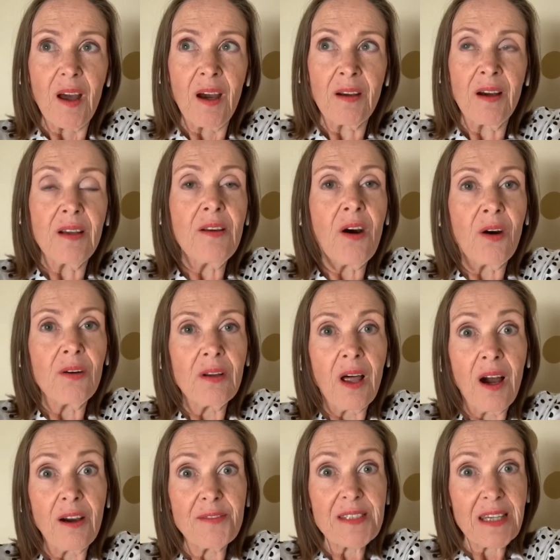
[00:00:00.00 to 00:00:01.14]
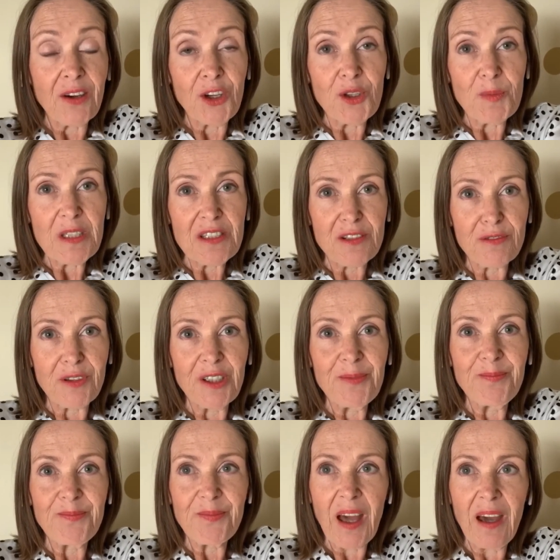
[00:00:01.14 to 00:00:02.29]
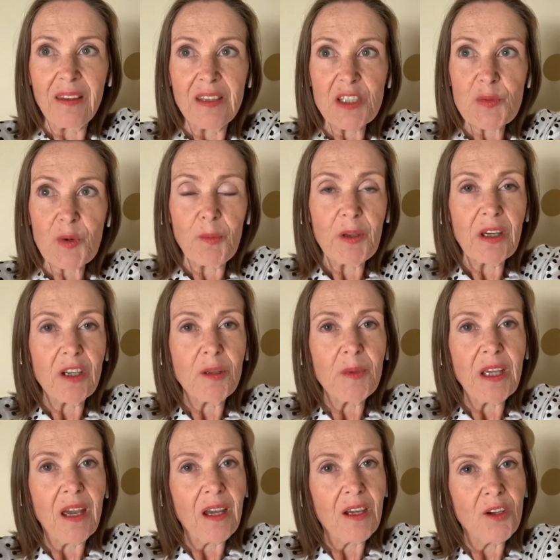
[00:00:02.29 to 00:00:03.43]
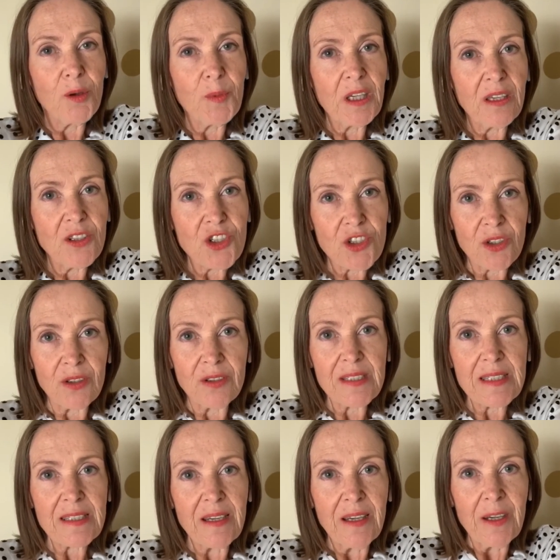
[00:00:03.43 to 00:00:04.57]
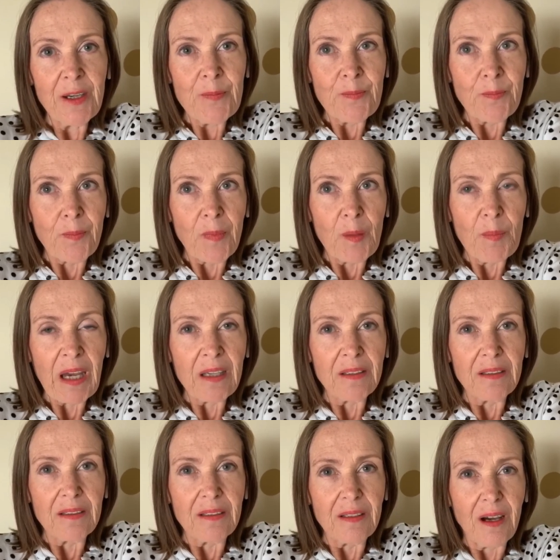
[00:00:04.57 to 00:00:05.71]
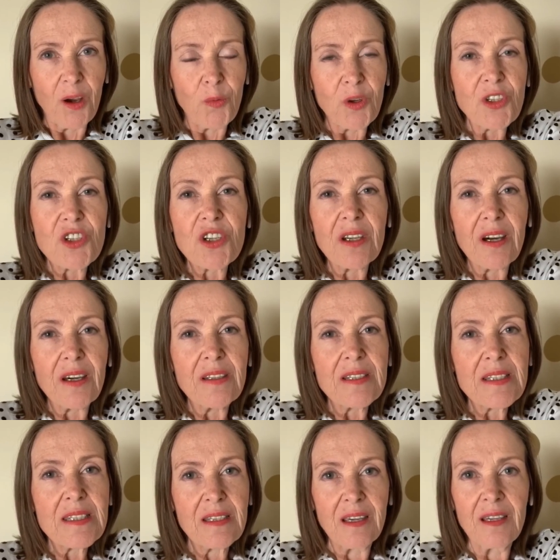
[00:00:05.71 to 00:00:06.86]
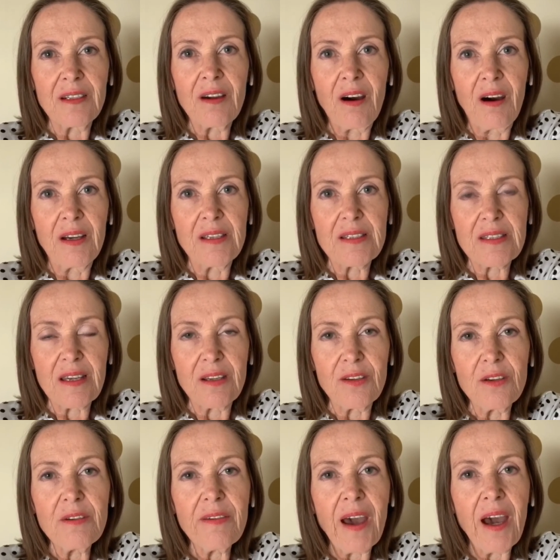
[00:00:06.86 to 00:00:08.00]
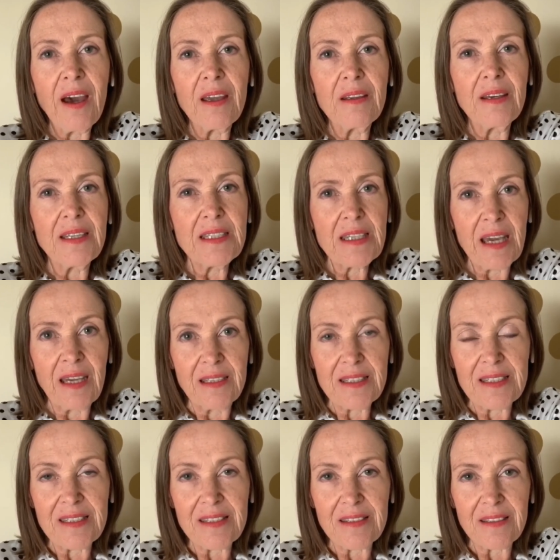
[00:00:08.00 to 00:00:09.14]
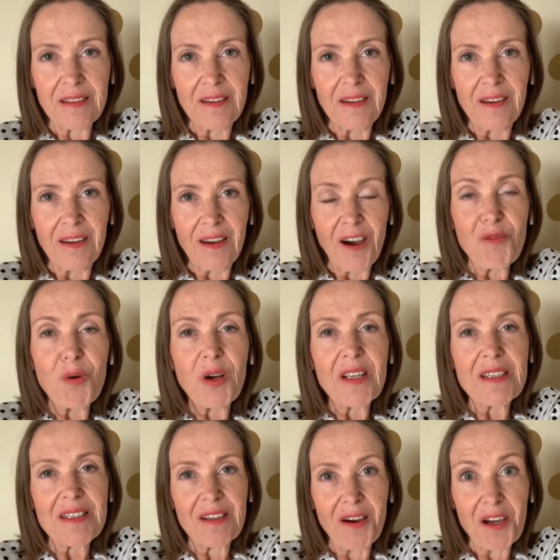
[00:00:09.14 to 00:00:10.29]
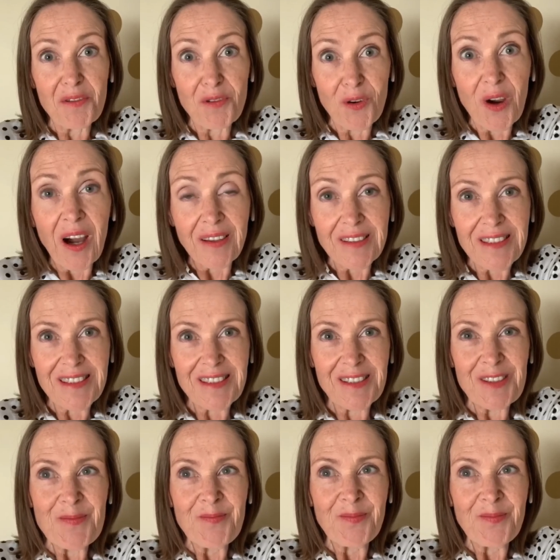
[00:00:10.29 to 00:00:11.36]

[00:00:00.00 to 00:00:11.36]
and I know lives are going to be different and there's probably going to be economic issues, but I want you to understand, guys, that you've had a taste of what it's like for us.